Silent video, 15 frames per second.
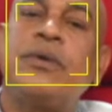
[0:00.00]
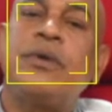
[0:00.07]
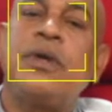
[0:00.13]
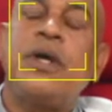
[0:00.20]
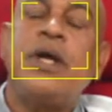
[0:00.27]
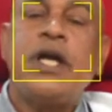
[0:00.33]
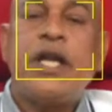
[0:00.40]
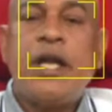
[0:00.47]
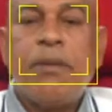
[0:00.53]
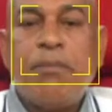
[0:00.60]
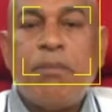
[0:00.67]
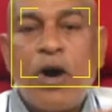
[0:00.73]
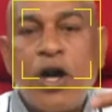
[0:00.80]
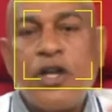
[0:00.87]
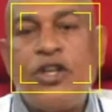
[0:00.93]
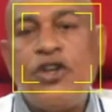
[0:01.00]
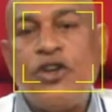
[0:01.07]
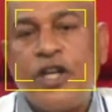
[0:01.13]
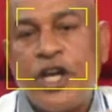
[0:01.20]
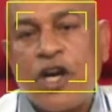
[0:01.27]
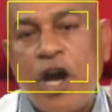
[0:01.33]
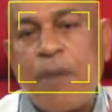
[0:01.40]
The mud you
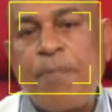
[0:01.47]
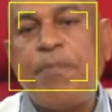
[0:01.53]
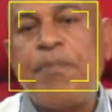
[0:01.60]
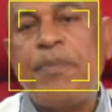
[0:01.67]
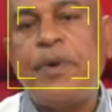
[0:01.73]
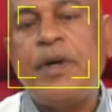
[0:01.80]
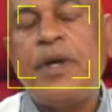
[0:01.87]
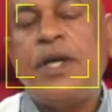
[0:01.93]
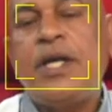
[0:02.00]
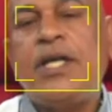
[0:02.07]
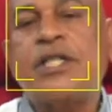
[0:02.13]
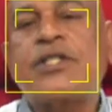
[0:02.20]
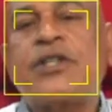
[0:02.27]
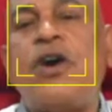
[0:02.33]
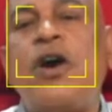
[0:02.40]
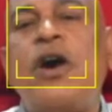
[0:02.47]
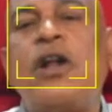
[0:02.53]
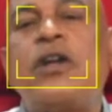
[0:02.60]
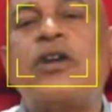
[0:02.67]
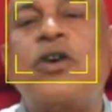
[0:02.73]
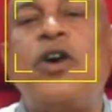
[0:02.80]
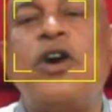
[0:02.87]
dig up is
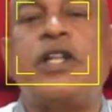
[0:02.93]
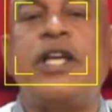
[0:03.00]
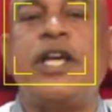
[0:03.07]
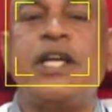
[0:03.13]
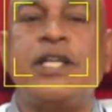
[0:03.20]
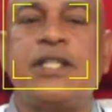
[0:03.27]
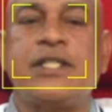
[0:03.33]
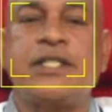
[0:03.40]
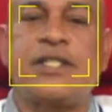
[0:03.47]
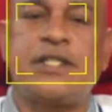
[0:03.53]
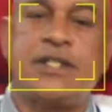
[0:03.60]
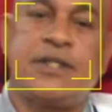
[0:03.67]
called cuttings.